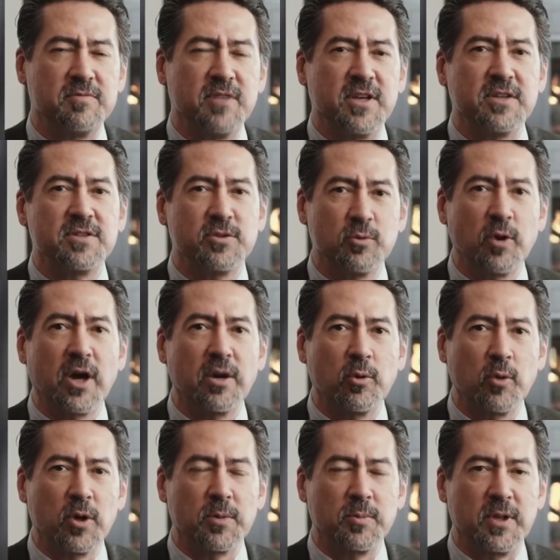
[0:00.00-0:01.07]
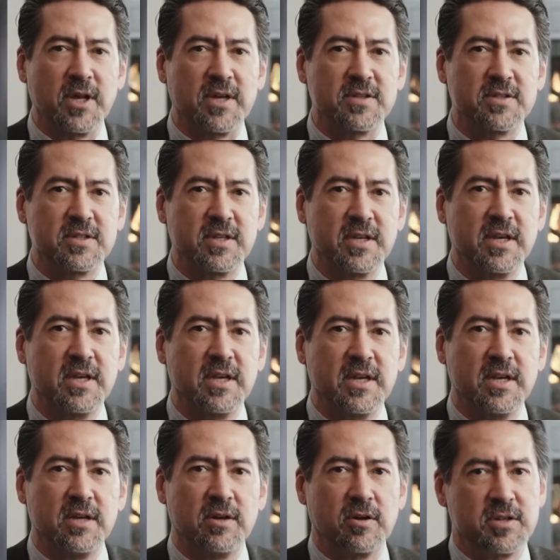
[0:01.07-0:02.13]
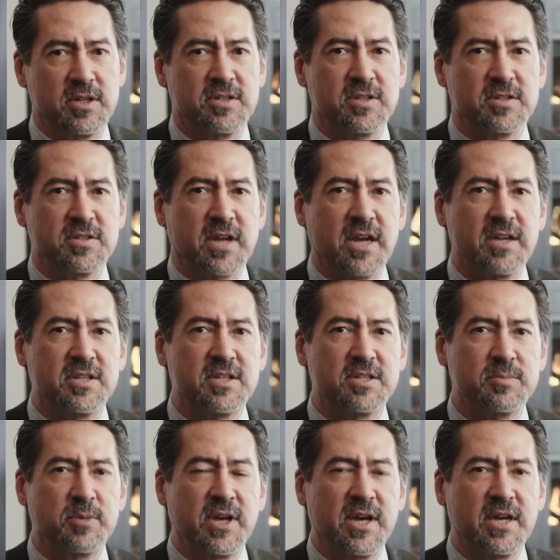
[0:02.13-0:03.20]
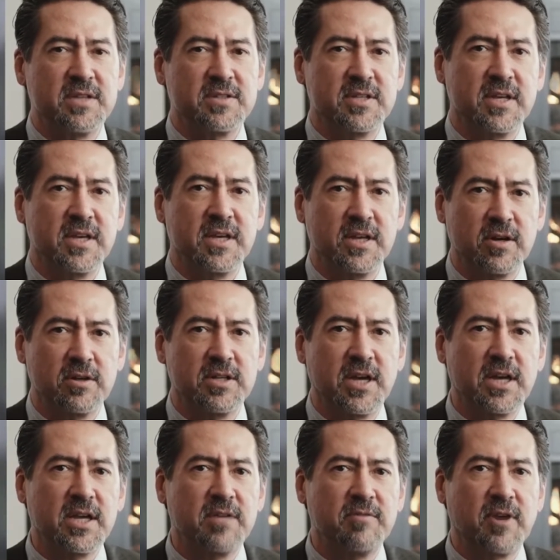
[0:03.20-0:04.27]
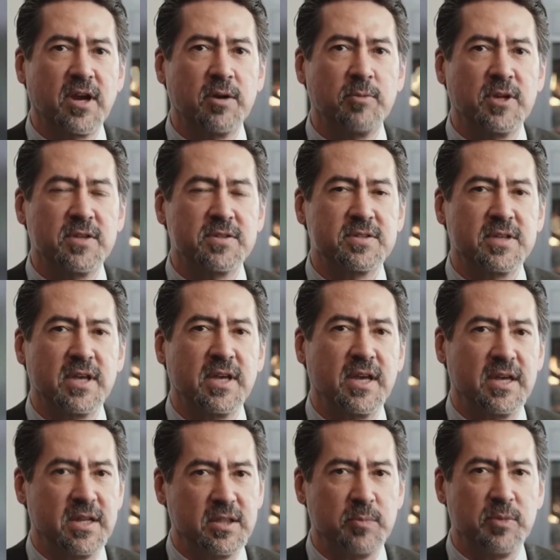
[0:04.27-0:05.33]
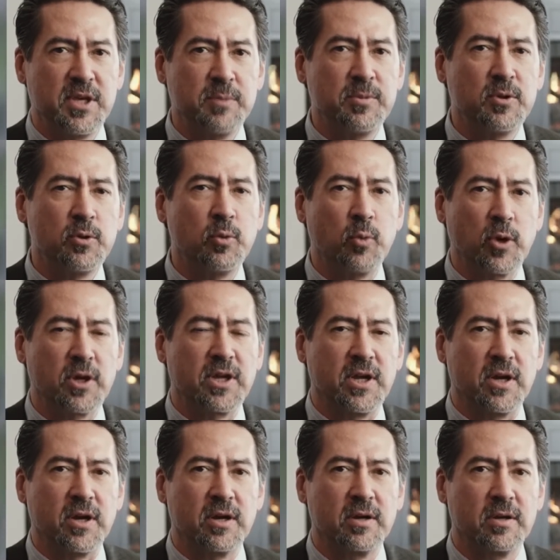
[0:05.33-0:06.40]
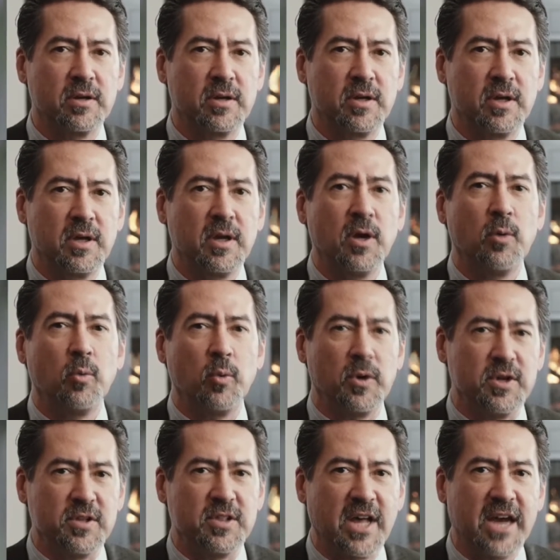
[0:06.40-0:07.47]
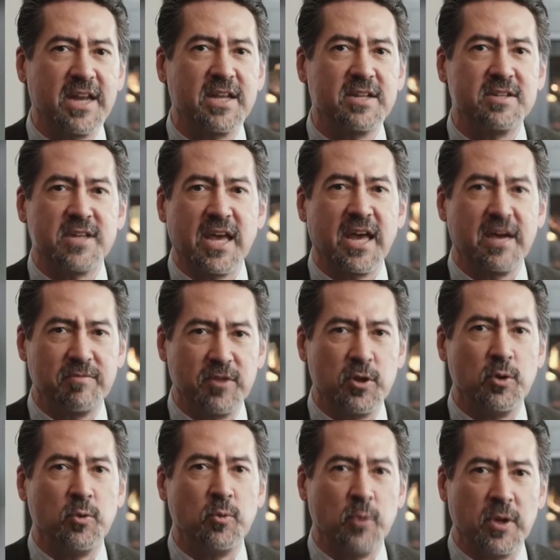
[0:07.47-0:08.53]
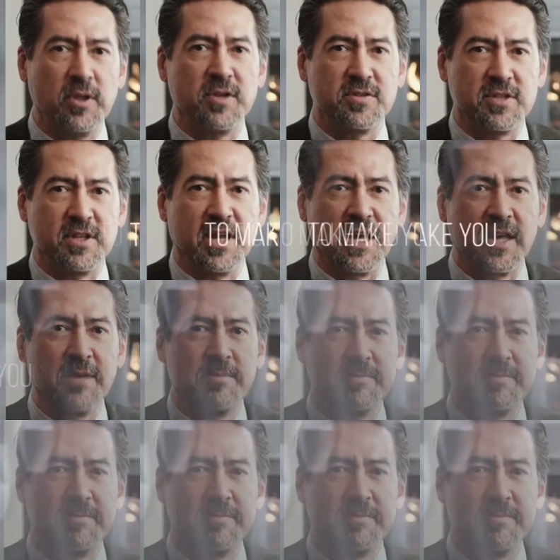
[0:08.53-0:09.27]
of this throughout our workplace, in our digital signage displays, in our tech environments, and in the people who work here. We're delighted to have you with us today.